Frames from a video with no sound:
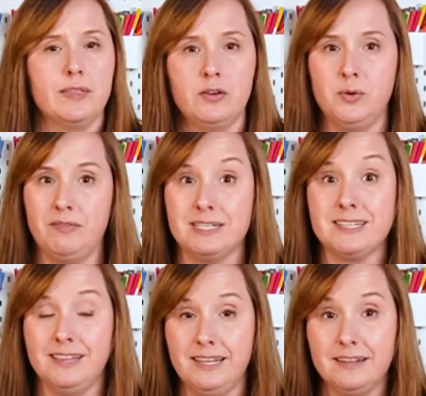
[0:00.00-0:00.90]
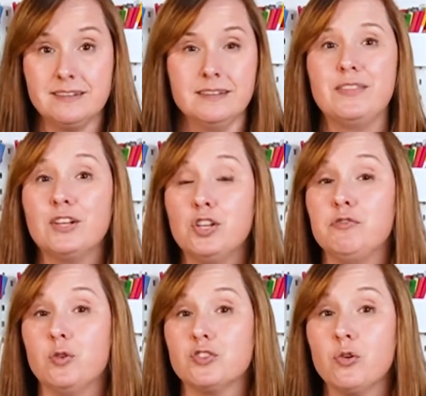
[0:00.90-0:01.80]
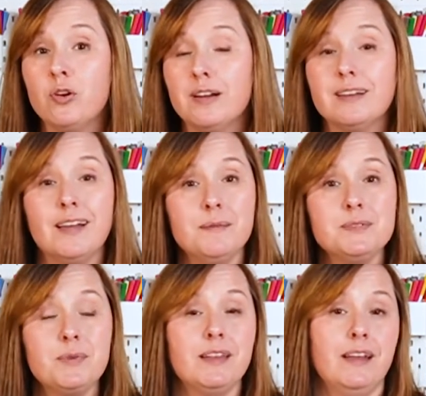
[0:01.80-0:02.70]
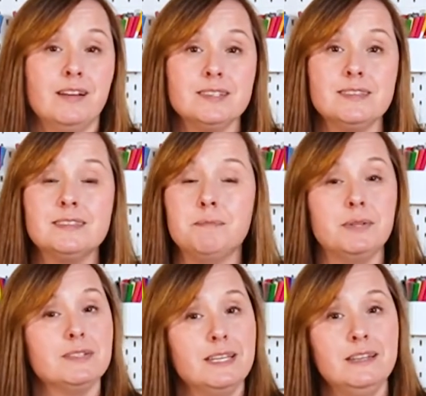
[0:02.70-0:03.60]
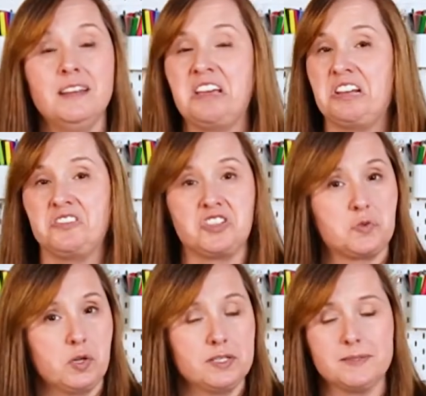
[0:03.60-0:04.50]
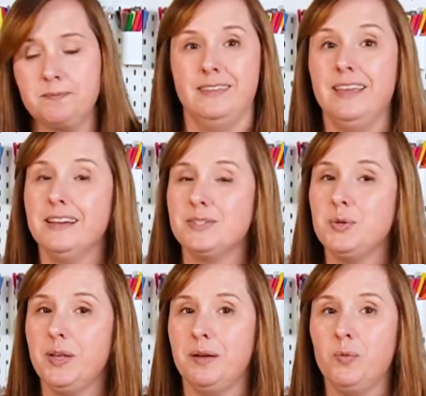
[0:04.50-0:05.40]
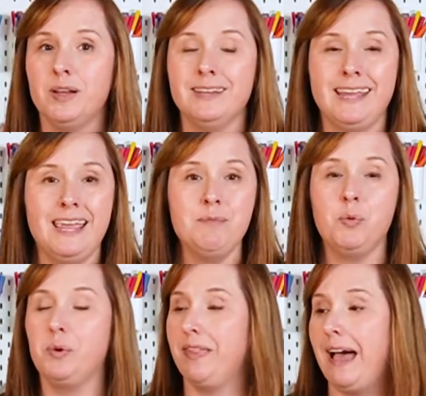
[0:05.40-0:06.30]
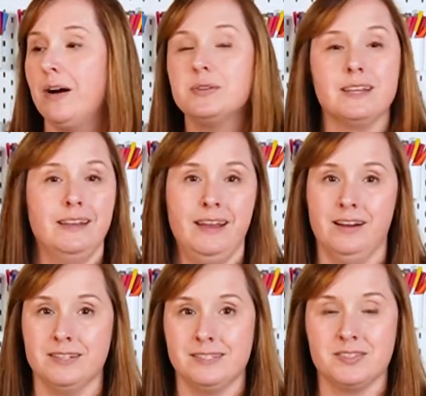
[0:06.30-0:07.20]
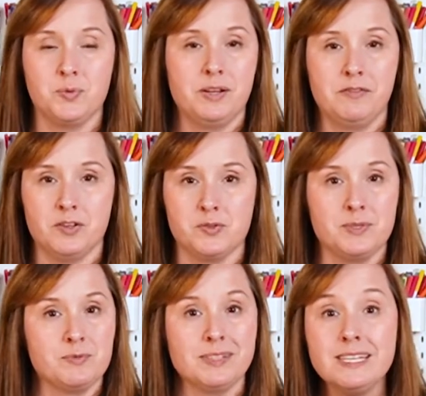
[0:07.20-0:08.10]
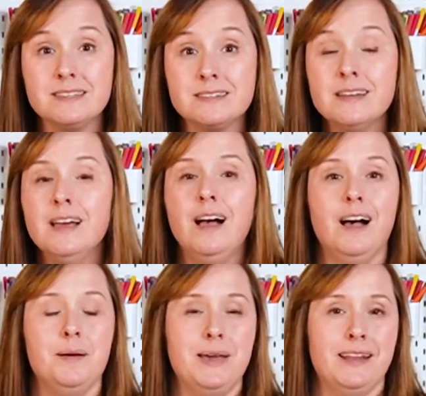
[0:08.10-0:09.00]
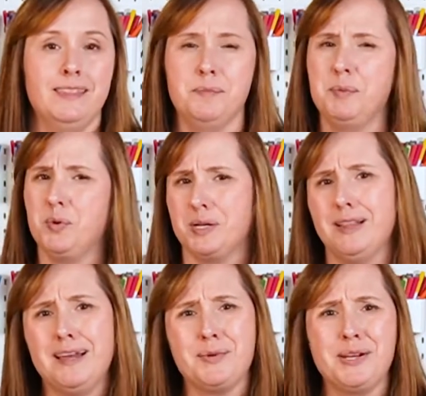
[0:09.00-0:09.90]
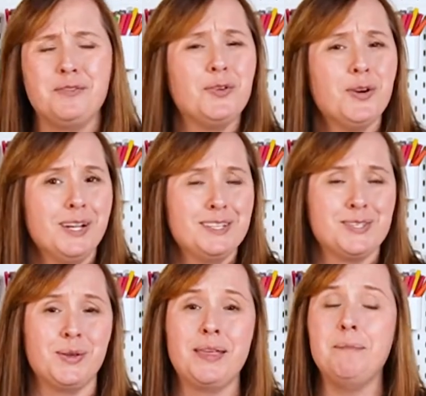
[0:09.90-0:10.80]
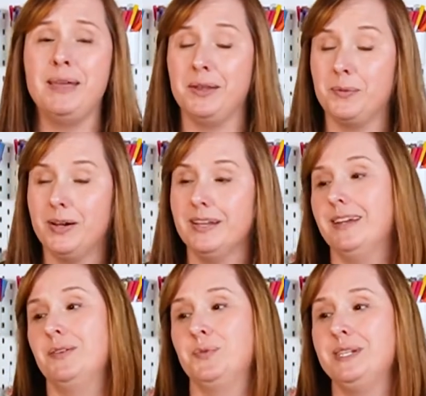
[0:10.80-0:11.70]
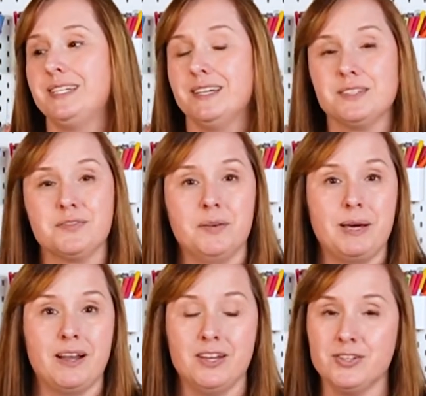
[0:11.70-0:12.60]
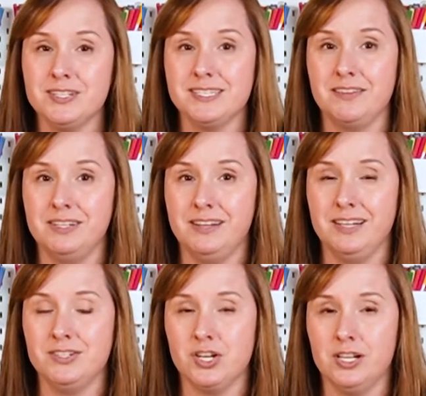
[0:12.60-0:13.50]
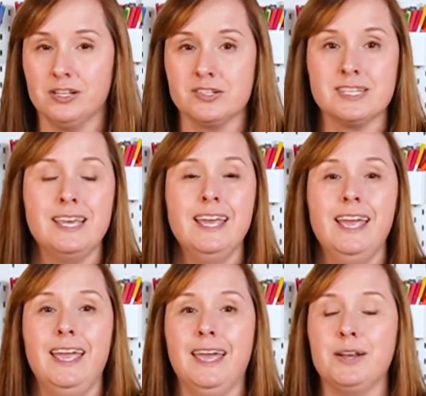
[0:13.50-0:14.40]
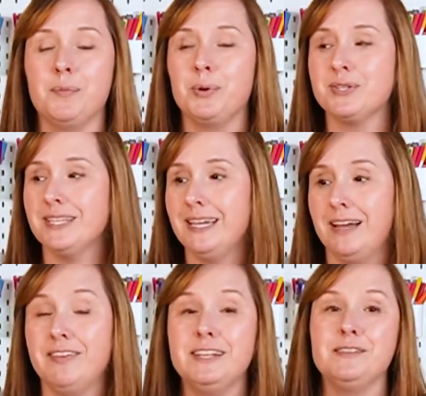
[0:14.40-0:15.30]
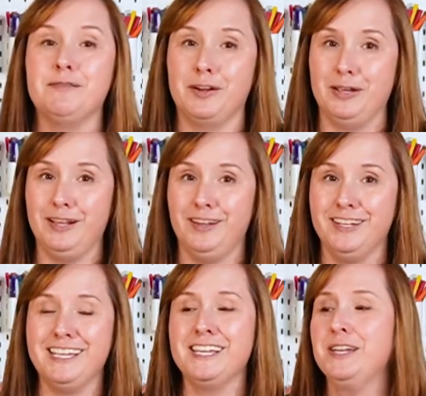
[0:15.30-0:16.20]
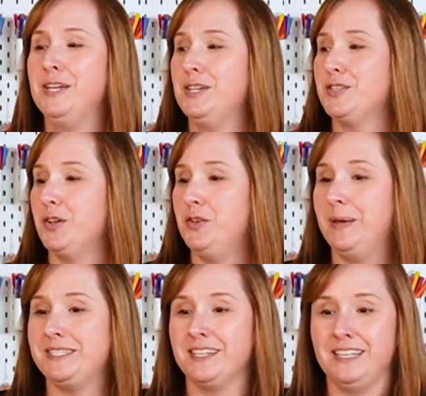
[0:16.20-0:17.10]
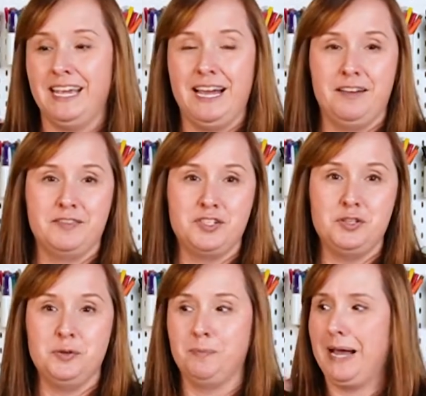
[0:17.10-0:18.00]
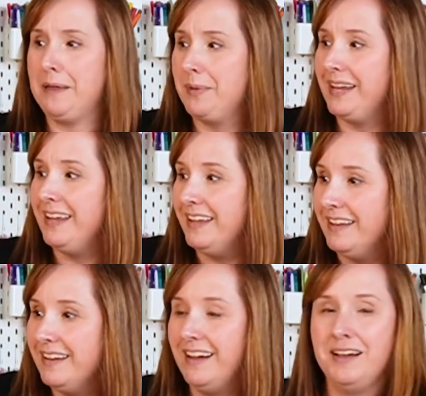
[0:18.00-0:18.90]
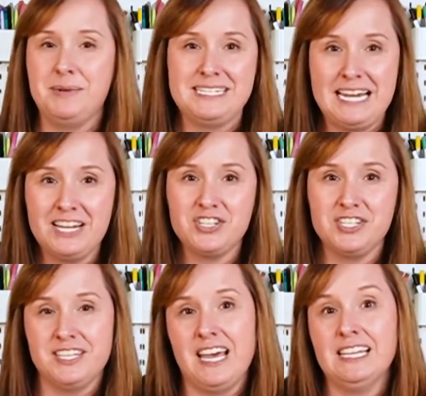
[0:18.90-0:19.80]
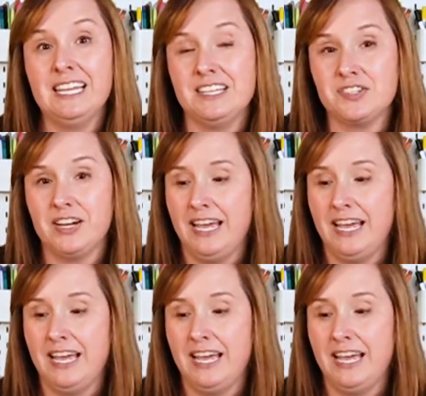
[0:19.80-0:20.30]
without you having to clean it. The Glowforge Aura comes with an Air Assist built in, and it just works. The xTool M1 came without an Air Assist when it first was released, and I think people were clamoring for it, so they made one. It retails for about $179, and personally, I find it very clunky. So you basically have to pipe it in, attach it to that laser